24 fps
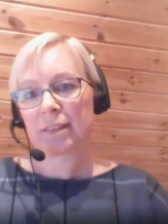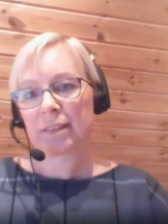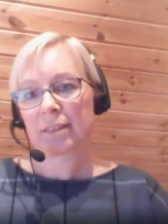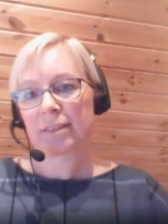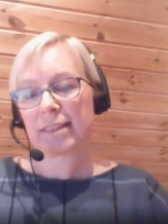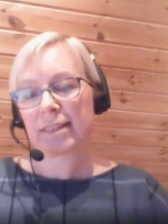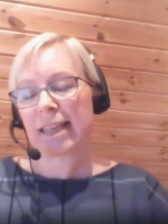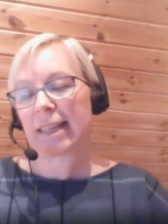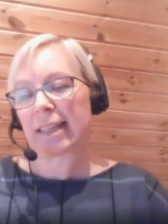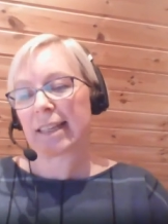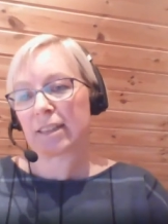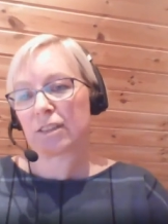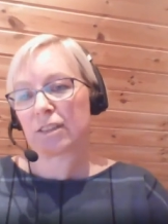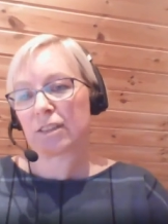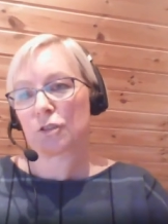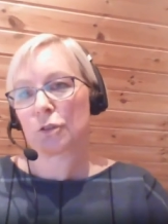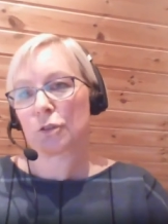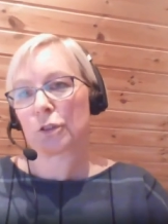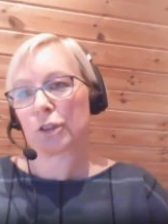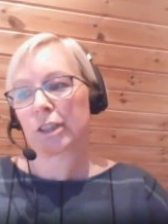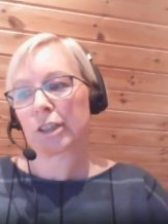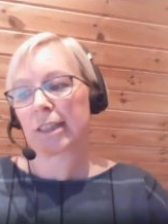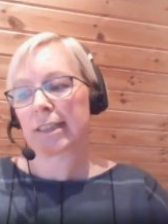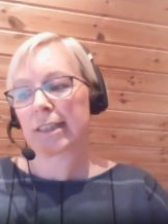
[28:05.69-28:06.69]
telling
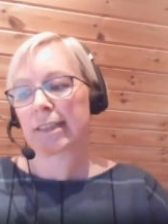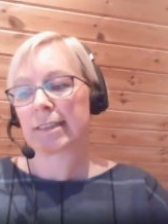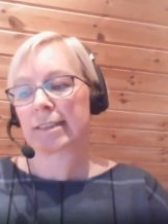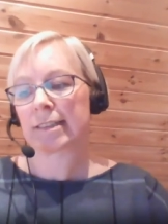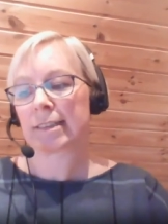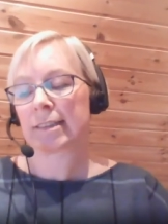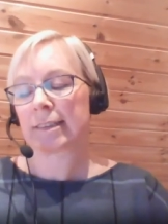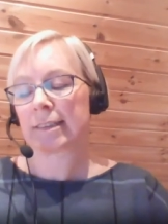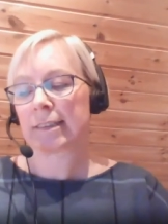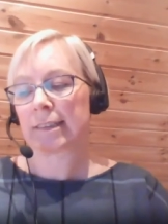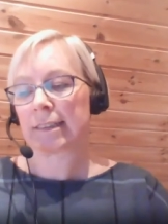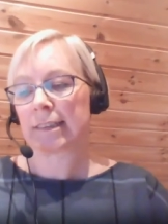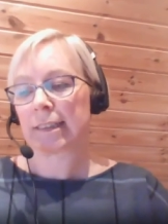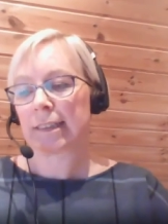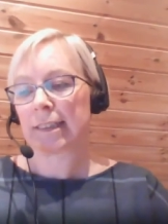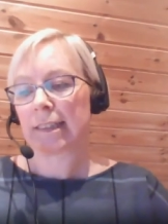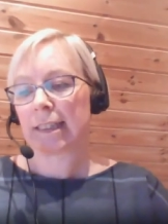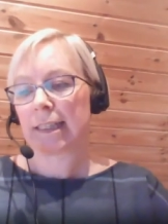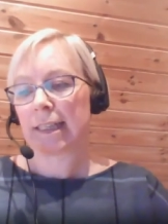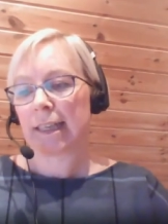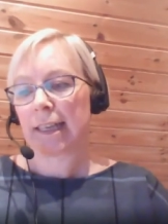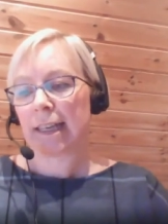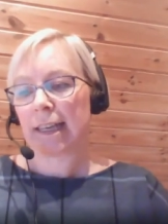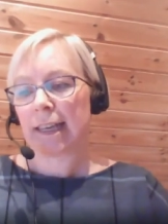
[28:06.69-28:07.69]
stories.
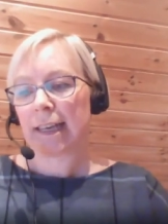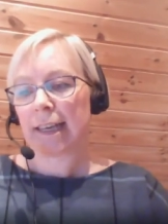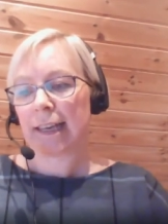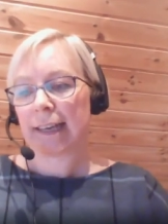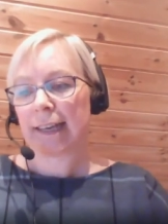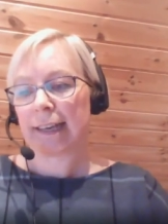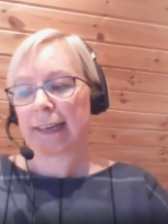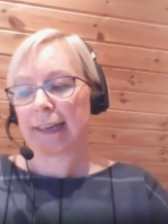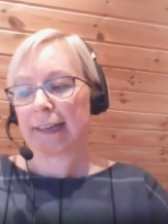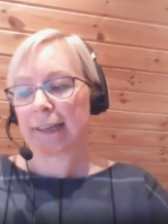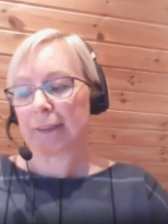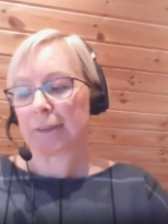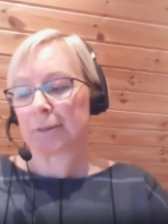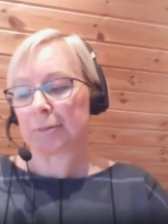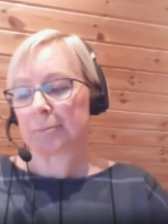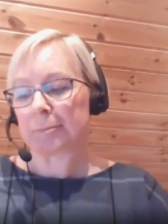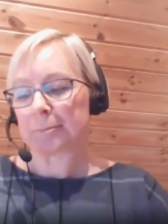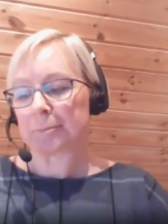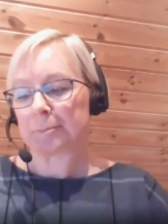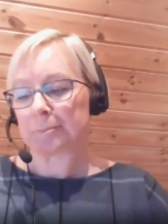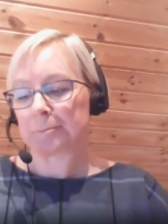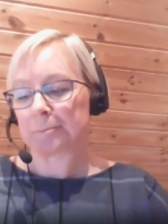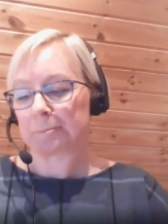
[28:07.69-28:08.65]
Um,